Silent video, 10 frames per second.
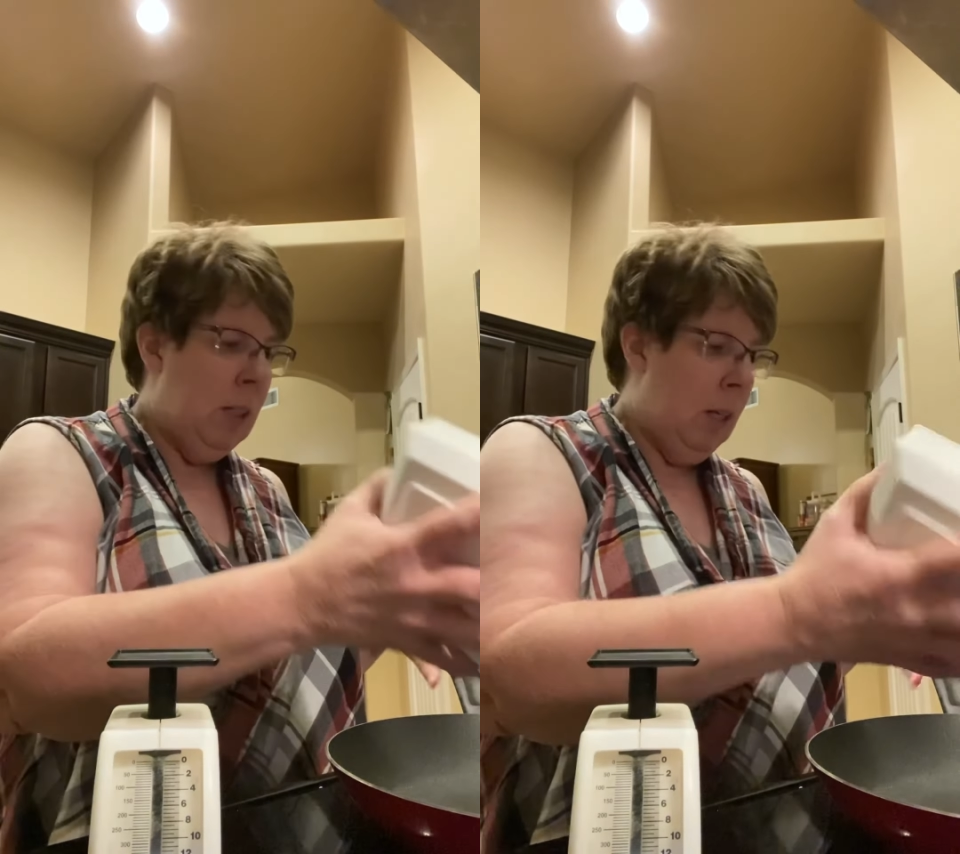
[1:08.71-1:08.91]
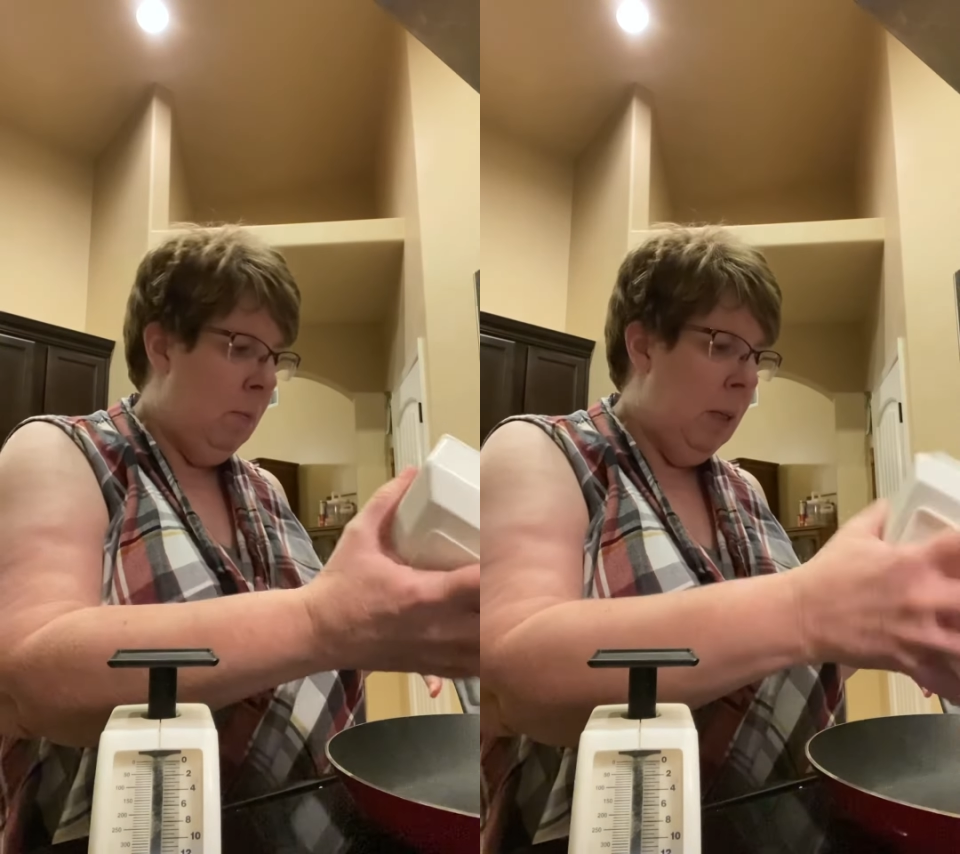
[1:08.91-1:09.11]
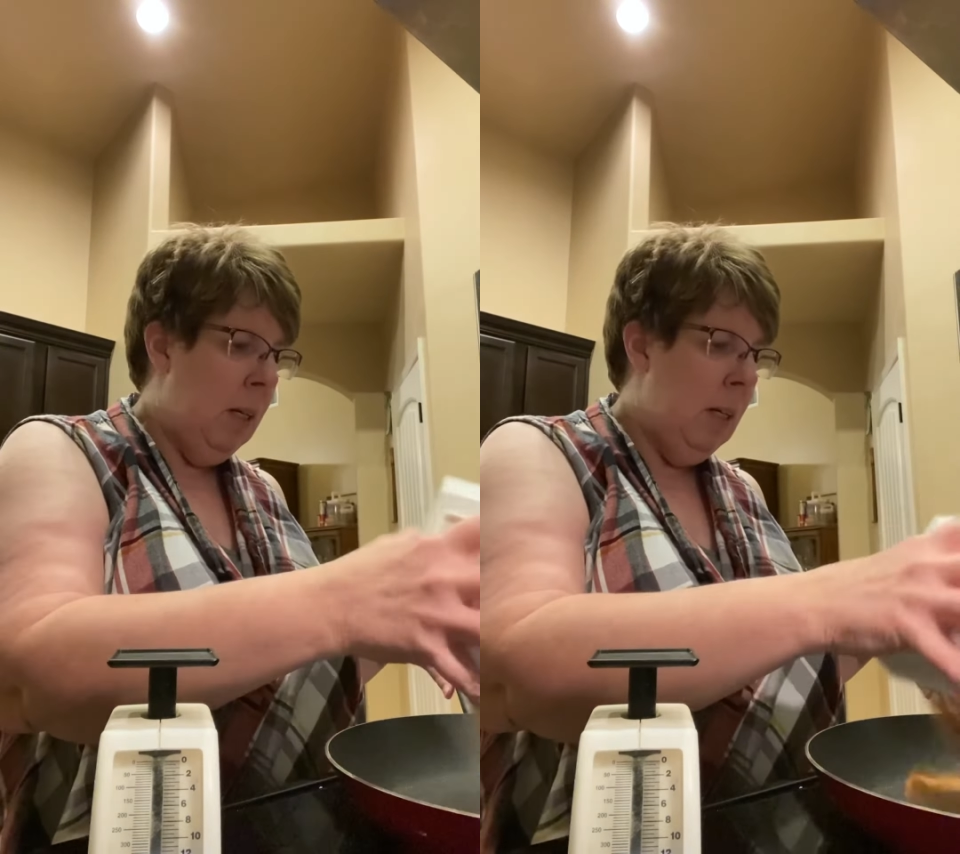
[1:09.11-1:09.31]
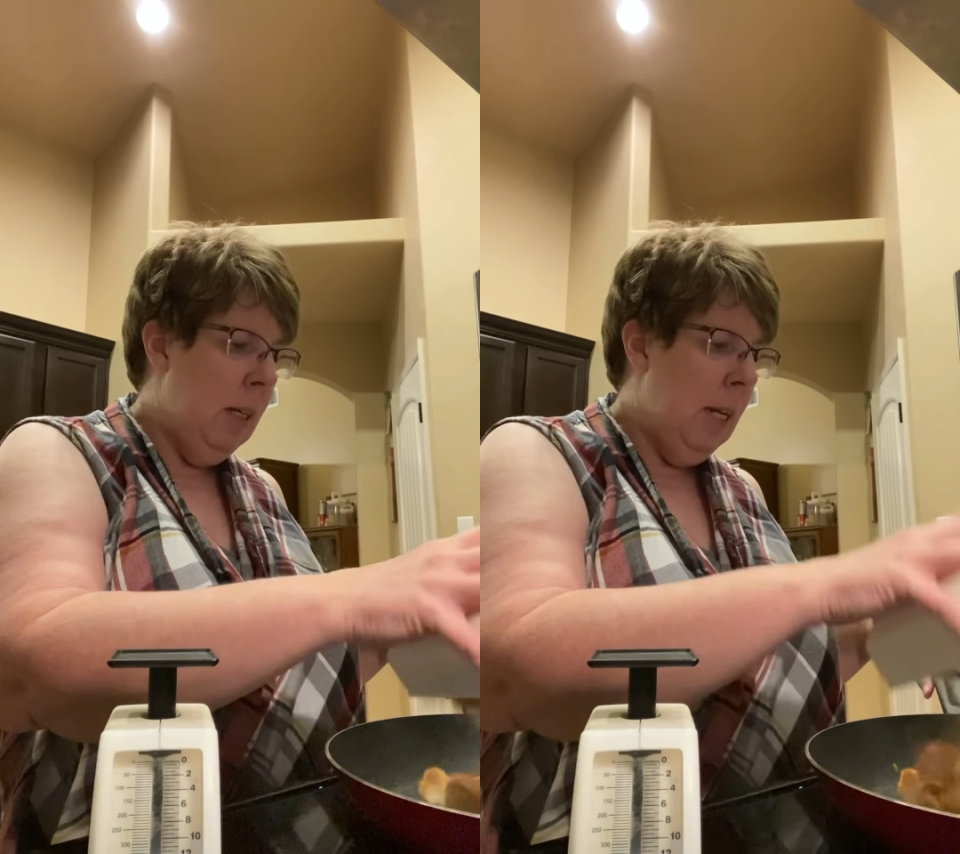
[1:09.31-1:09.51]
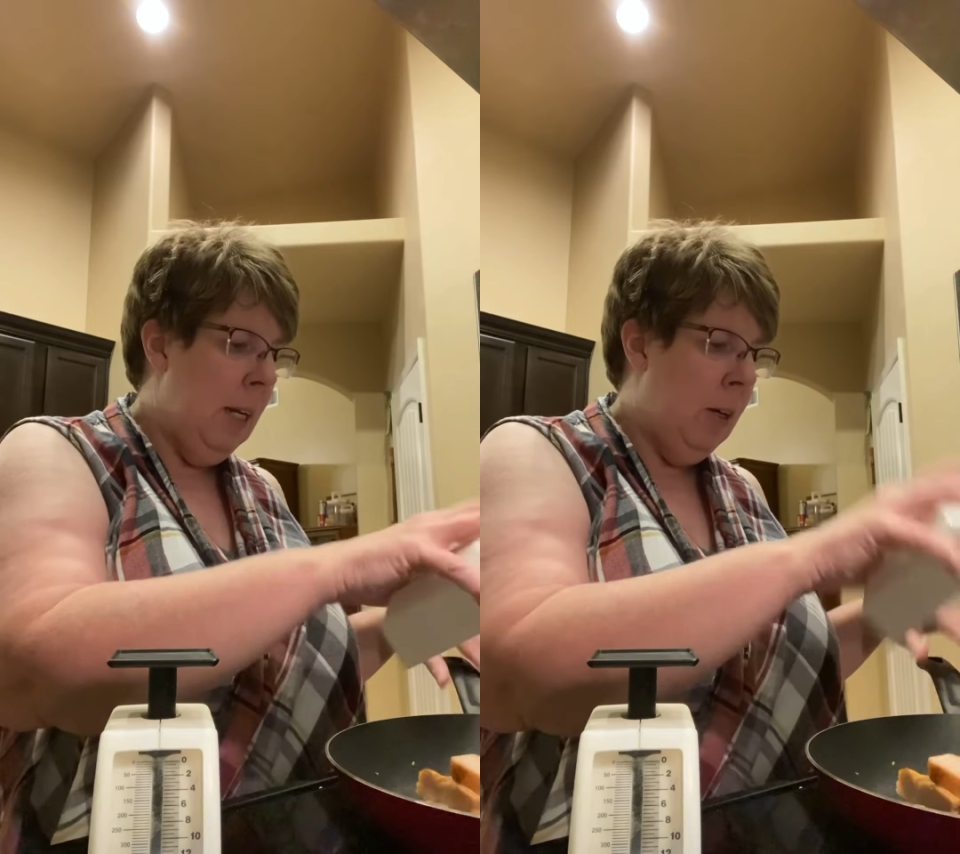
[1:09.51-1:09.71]
going to put it
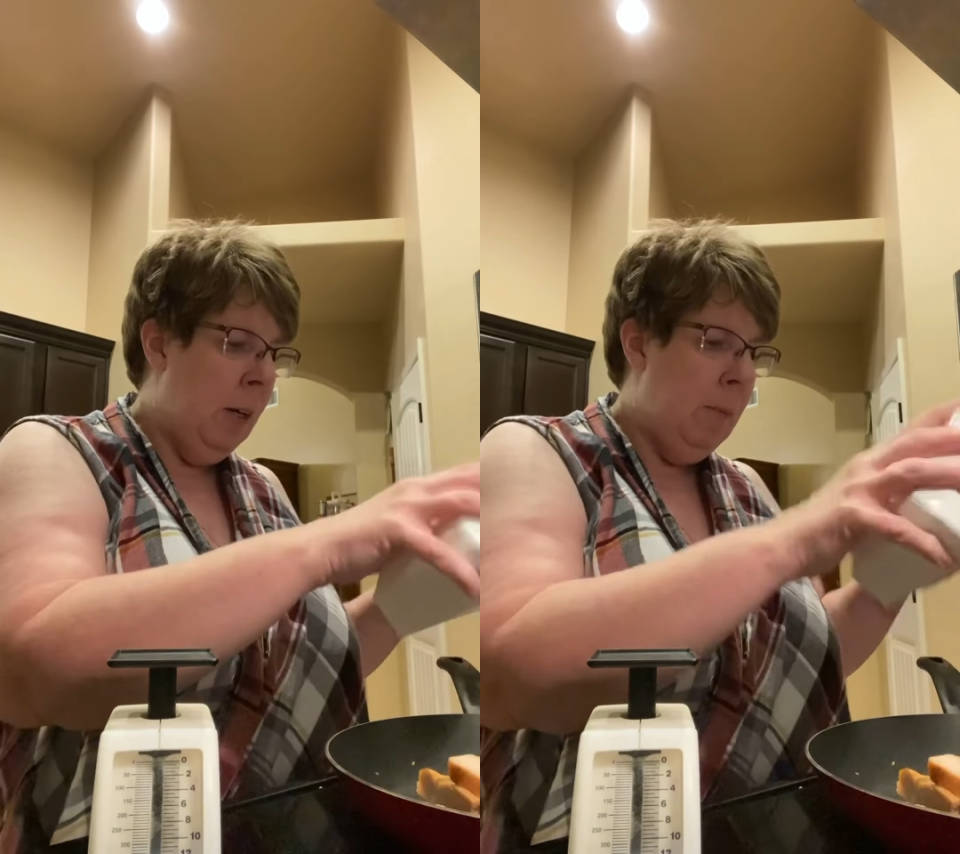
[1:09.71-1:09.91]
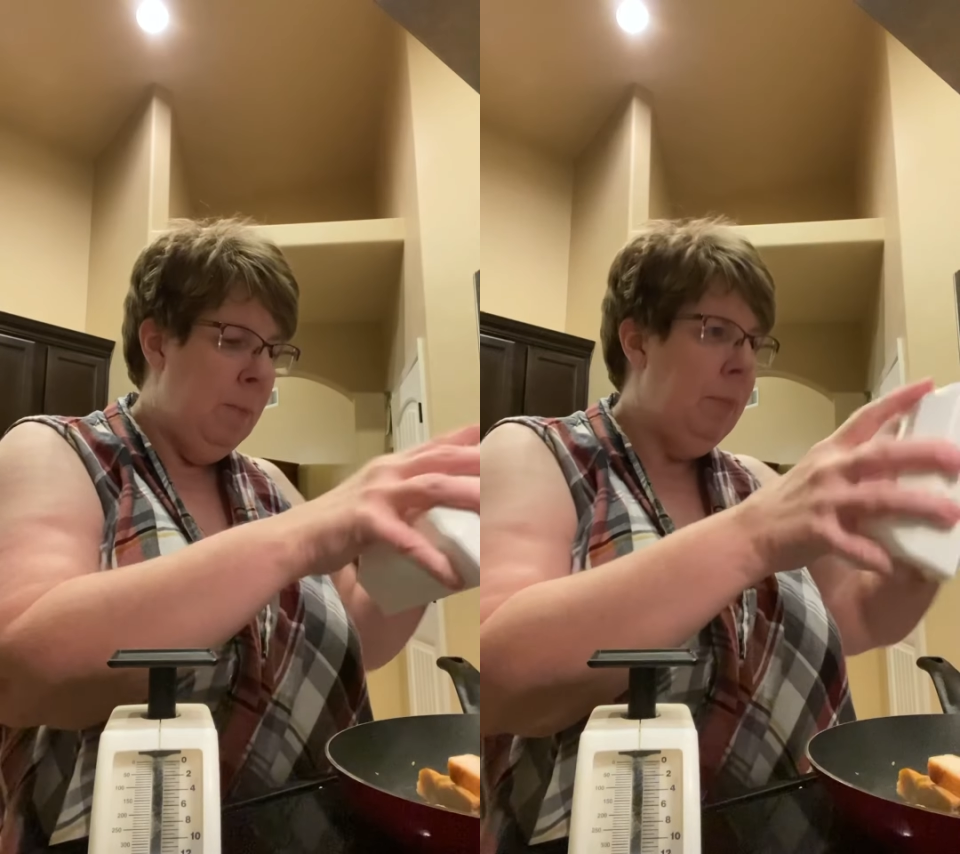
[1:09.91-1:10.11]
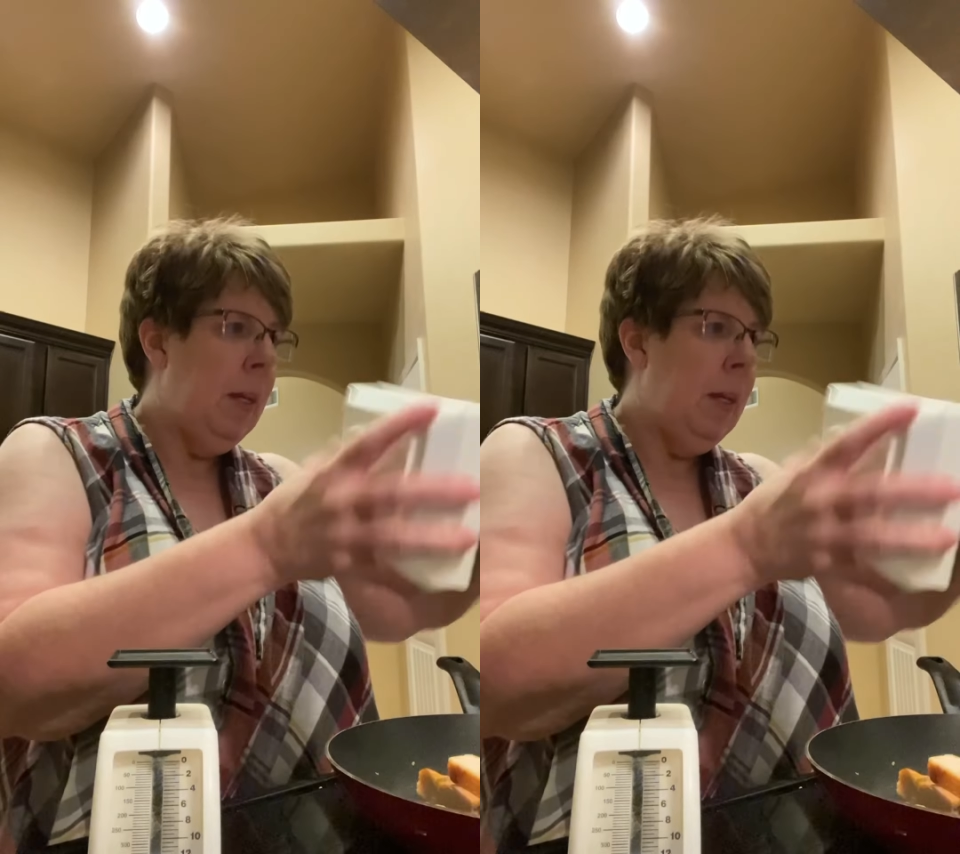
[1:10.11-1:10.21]
in here.